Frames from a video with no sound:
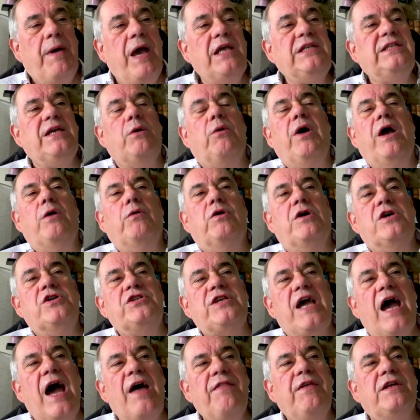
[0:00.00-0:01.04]
Basically what it
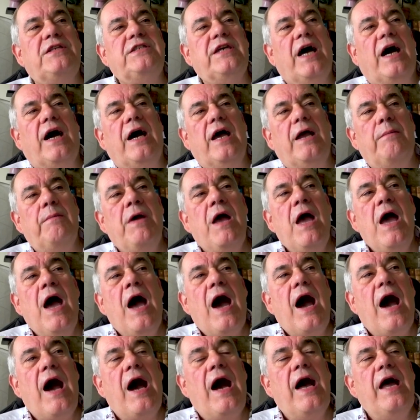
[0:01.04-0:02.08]
was, at the time,
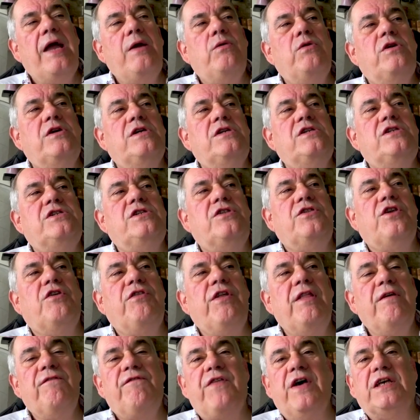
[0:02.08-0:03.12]
the
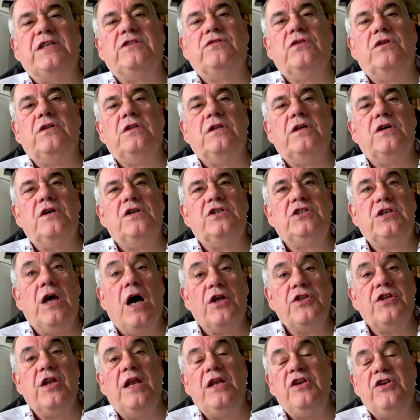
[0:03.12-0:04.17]
Rhythm Festival
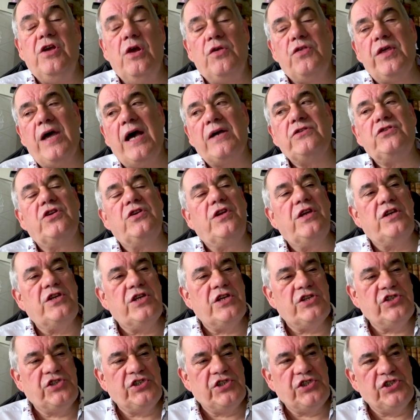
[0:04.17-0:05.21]
started in
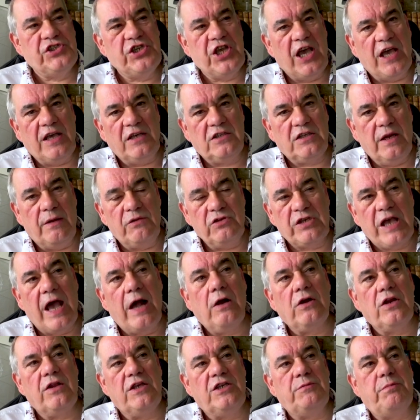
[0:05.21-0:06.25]
2006, and it was
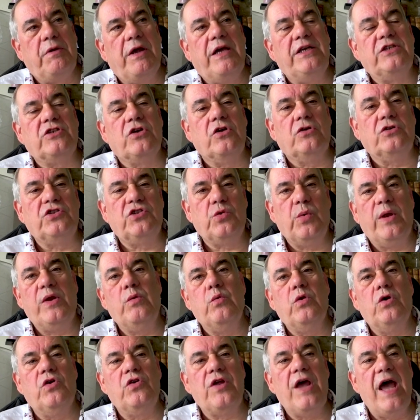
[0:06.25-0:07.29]
held at this place called
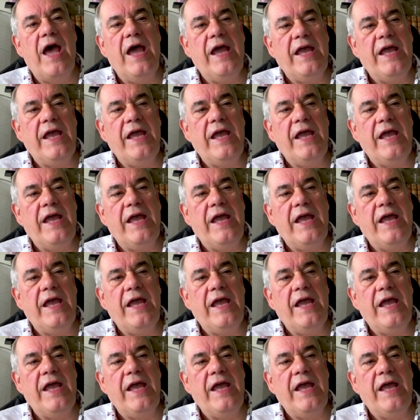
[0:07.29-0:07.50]
Twinwood